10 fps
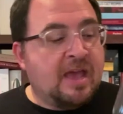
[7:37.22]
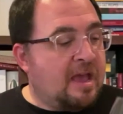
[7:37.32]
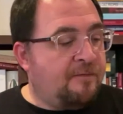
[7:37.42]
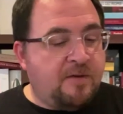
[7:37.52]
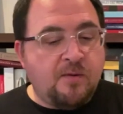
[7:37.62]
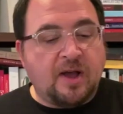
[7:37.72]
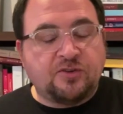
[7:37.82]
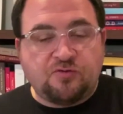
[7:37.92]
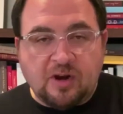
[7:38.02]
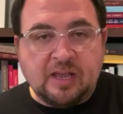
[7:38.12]
If you are
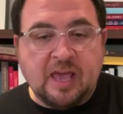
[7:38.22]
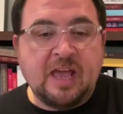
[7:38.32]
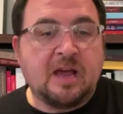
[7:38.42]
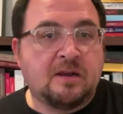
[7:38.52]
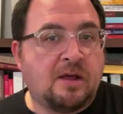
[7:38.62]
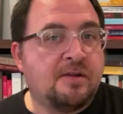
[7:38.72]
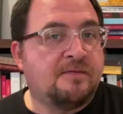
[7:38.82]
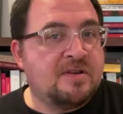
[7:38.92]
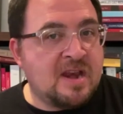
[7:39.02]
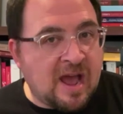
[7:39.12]
drinking a lot
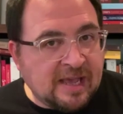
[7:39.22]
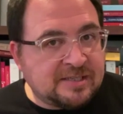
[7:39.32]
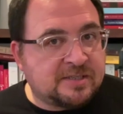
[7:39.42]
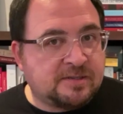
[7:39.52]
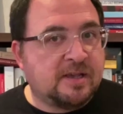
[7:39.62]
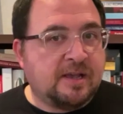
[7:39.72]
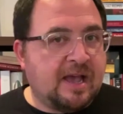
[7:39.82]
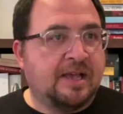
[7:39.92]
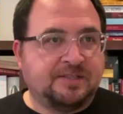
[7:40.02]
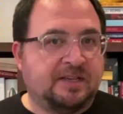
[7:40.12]
of nice,
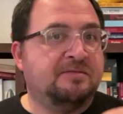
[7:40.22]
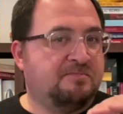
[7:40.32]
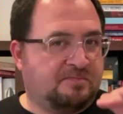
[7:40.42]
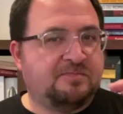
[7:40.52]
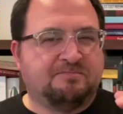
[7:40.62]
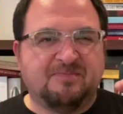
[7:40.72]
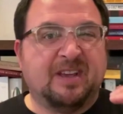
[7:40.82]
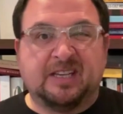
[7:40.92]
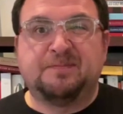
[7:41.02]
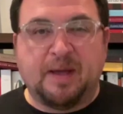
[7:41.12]
as in
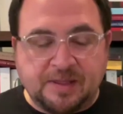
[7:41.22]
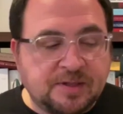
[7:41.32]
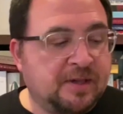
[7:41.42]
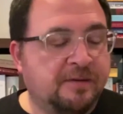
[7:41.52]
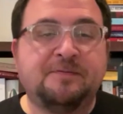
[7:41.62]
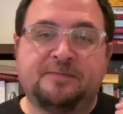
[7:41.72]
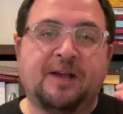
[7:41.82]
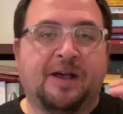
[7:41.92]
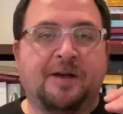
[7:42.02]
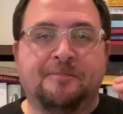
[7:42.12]
expensive,
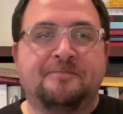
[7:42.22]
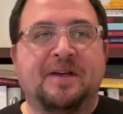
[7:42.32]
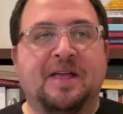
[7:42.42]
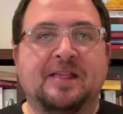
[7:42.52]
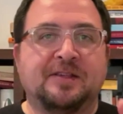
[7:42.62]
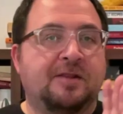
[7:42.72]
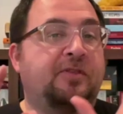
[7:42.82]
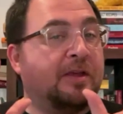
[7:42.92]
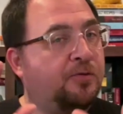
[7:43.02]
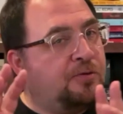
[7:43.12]
but as in
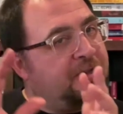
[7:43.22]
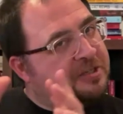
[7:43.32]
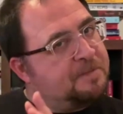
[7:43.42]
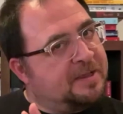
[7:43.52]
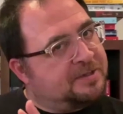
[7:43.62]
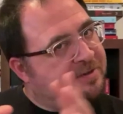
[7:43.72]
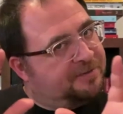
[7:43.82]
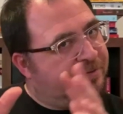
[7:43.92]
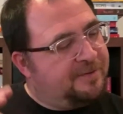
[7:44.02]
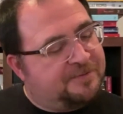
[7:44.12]
the good expensive
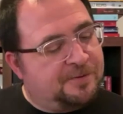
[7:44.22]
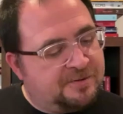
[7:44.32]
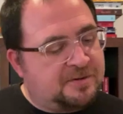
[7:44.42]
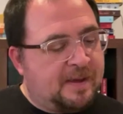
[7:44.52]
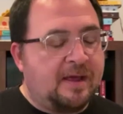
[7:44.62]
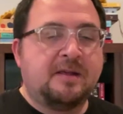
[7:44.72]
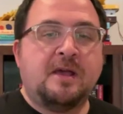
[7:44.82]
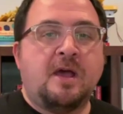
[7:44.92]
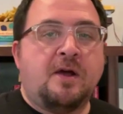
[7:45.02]
that we've talked about,